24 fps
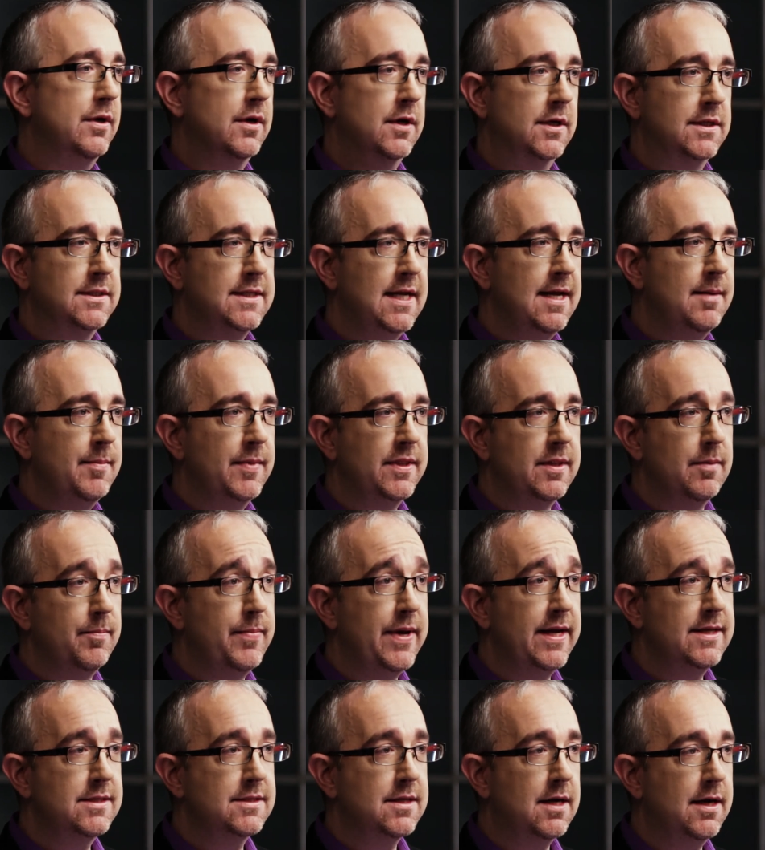their exam at the
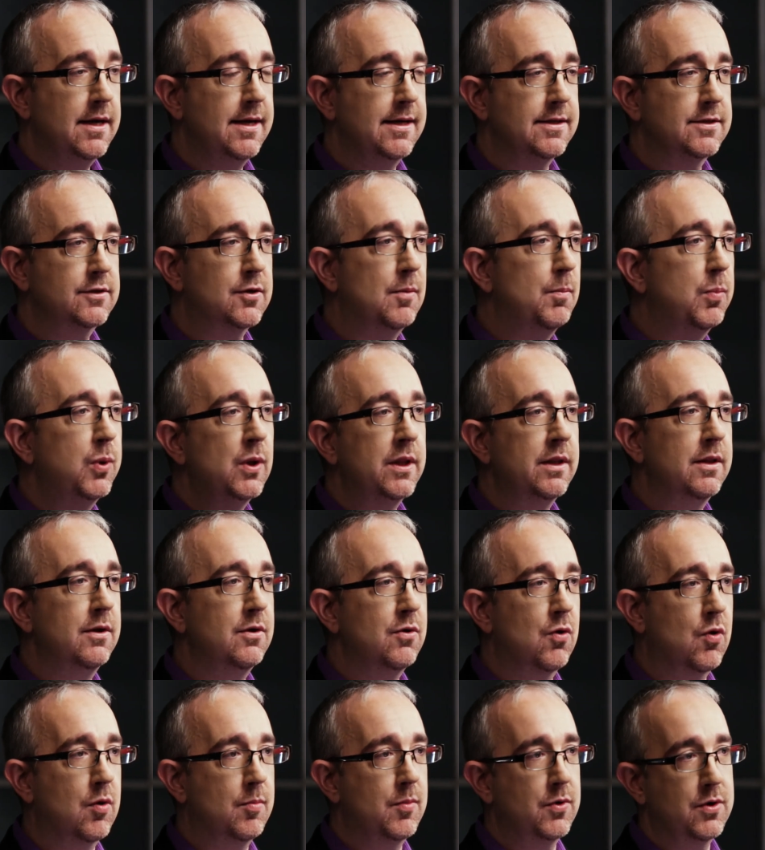bedside and it's completely
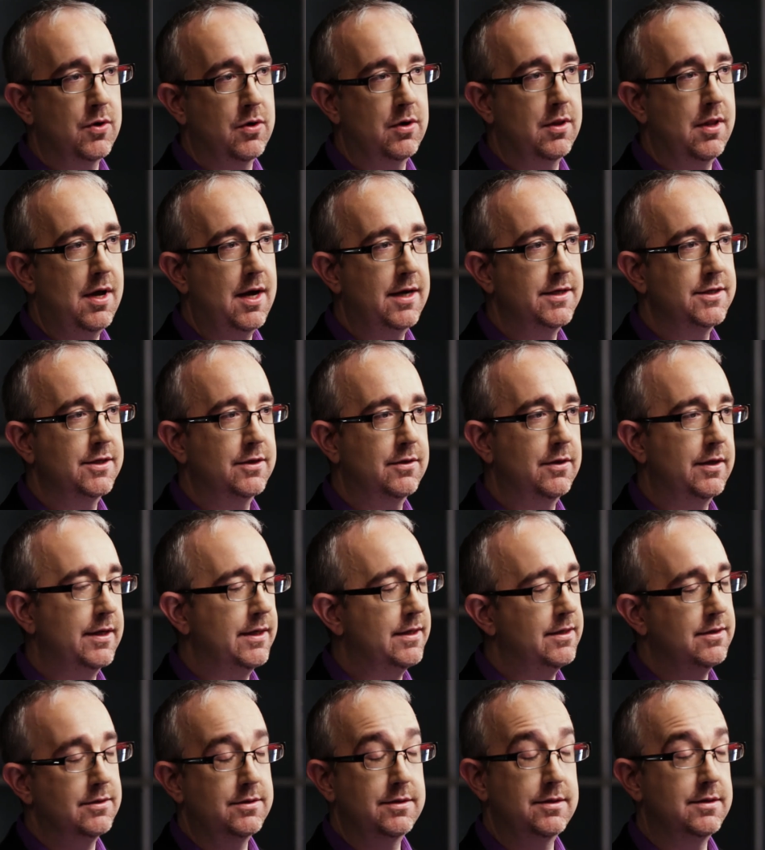normal neurologically,
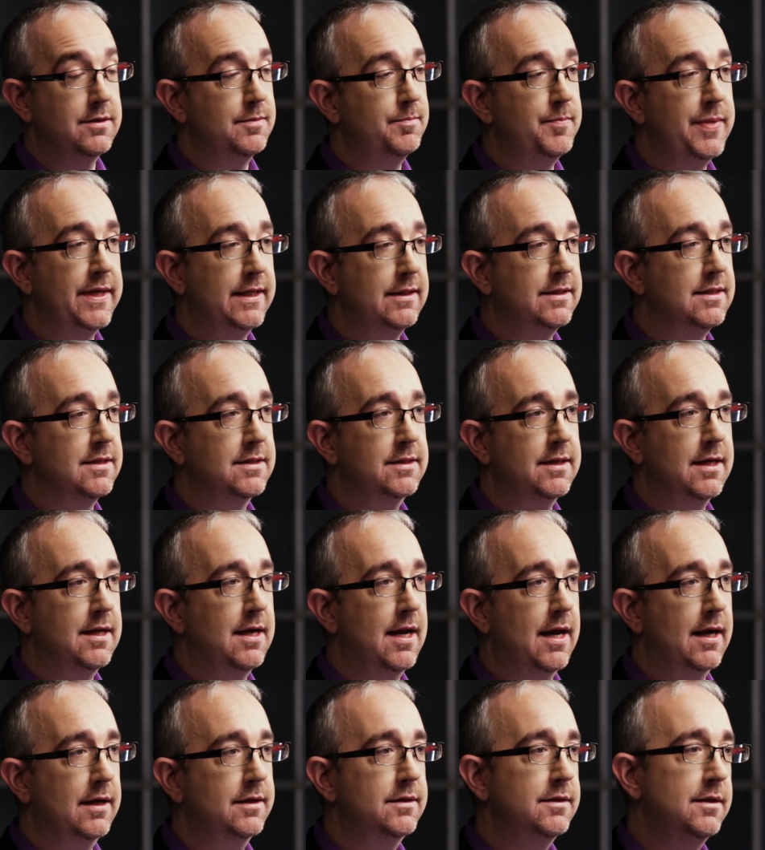and there's this big
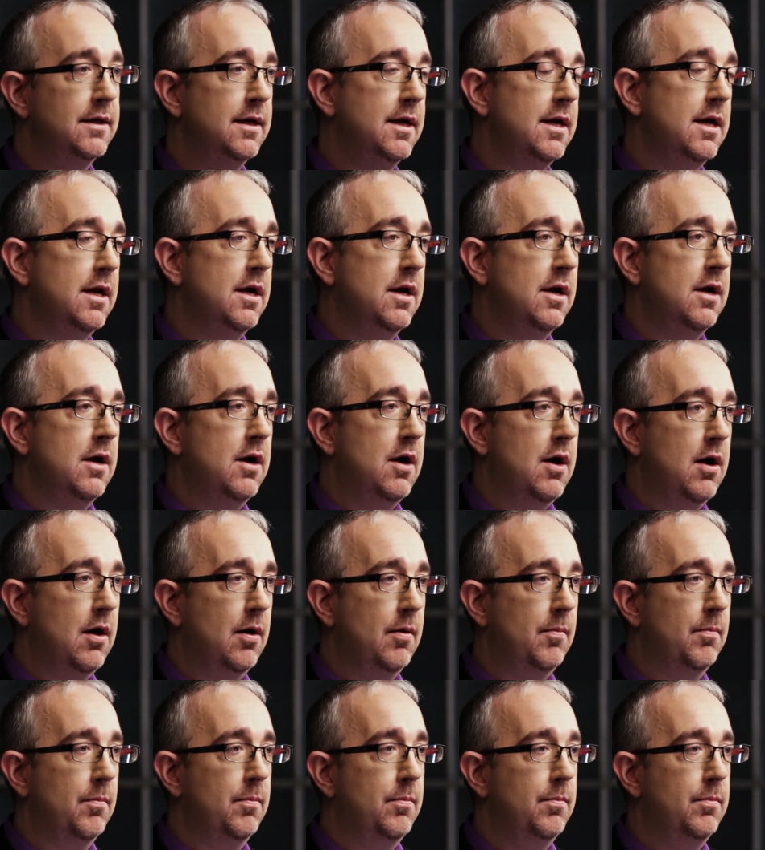disconnect.
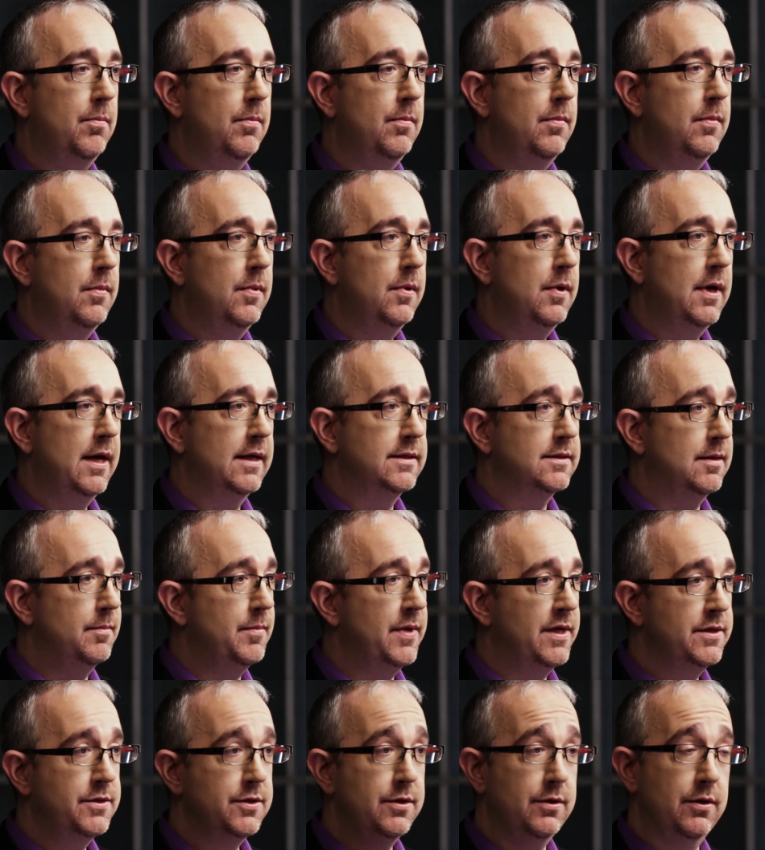As I
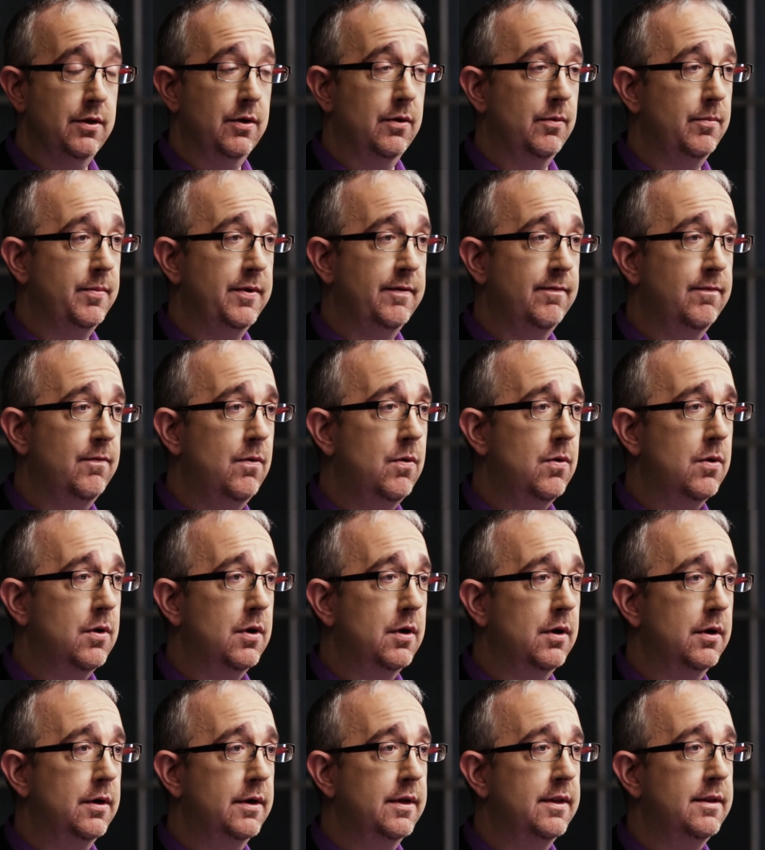mentioned though
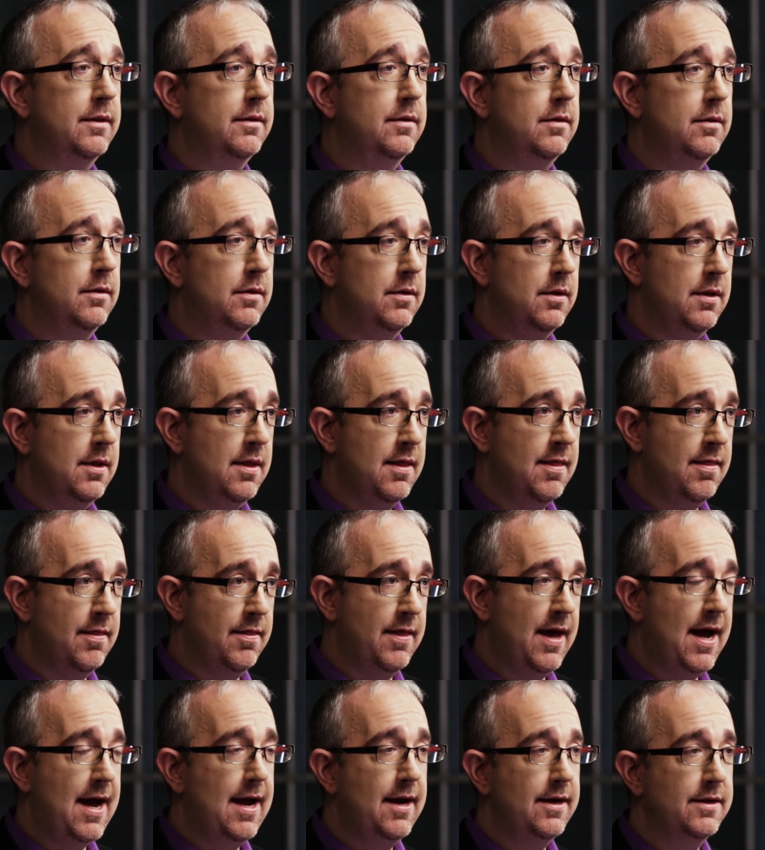before,
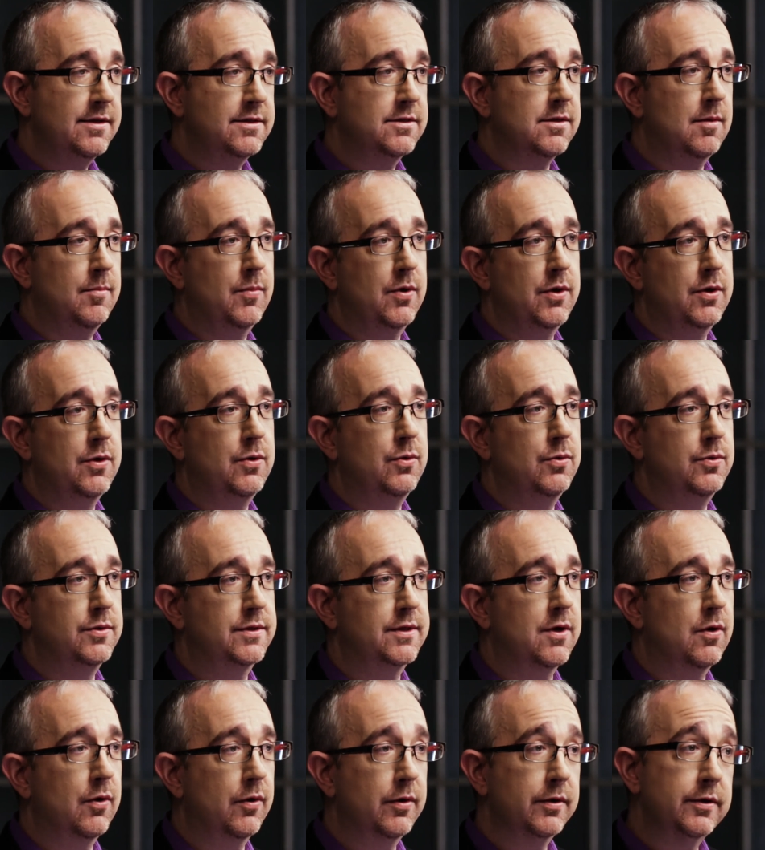that is someone who's
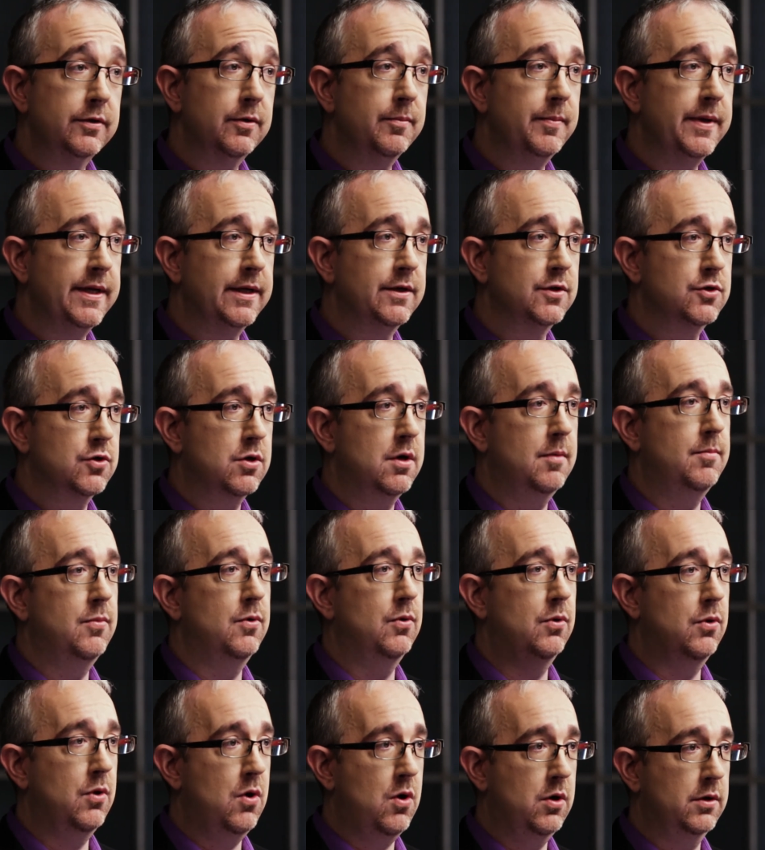going to be in
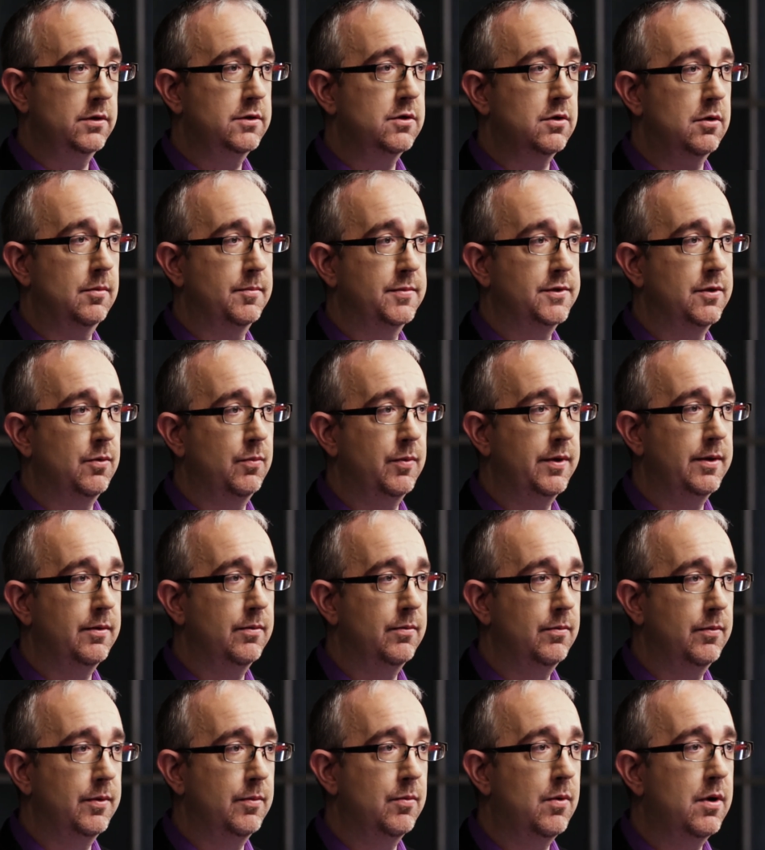trouble long term. So
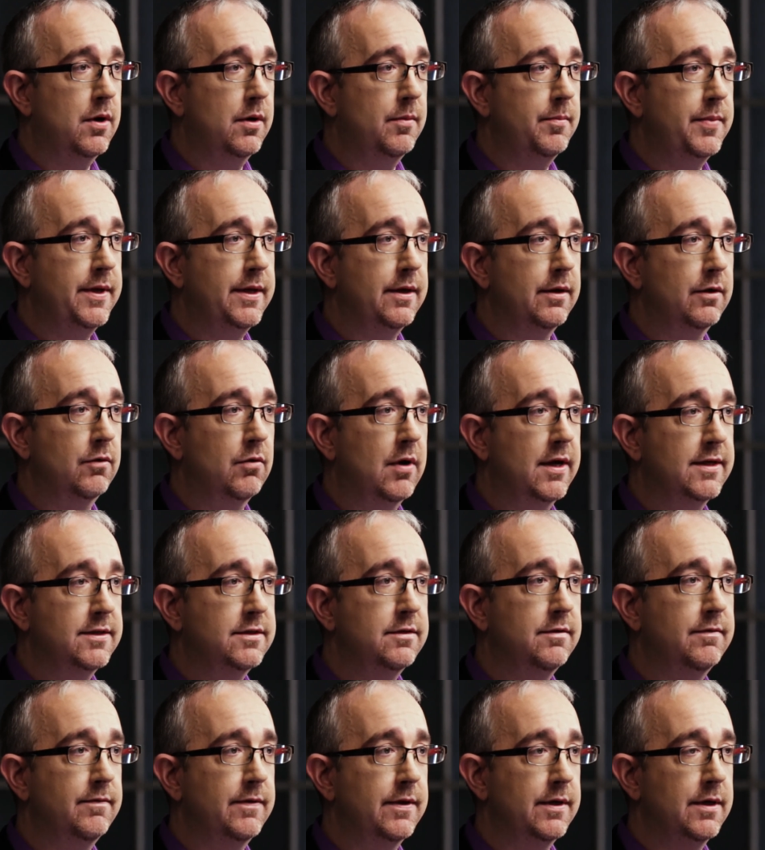we want to be
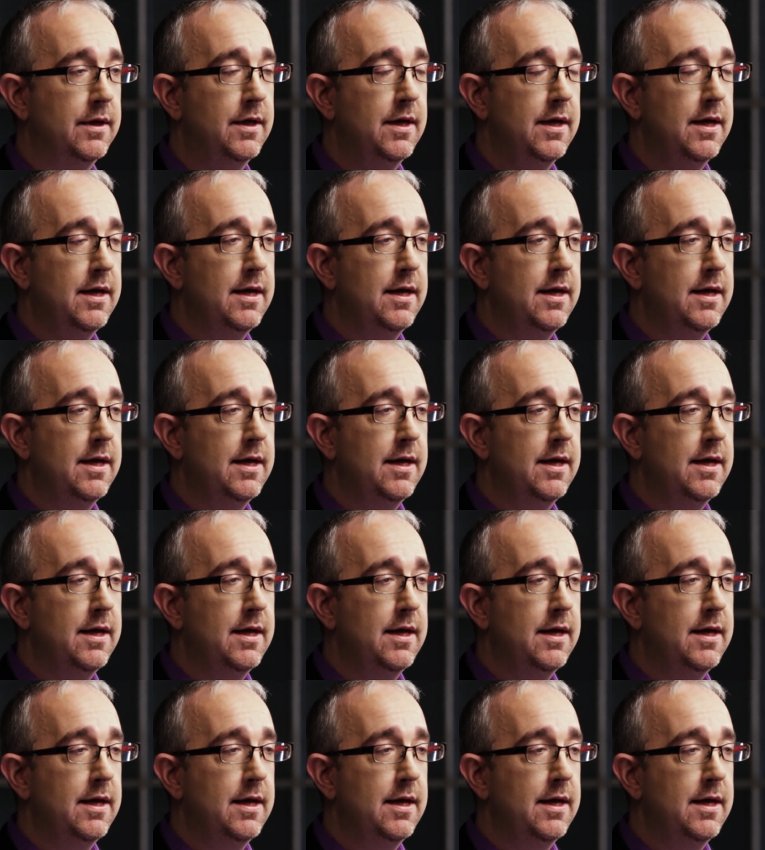aggressive in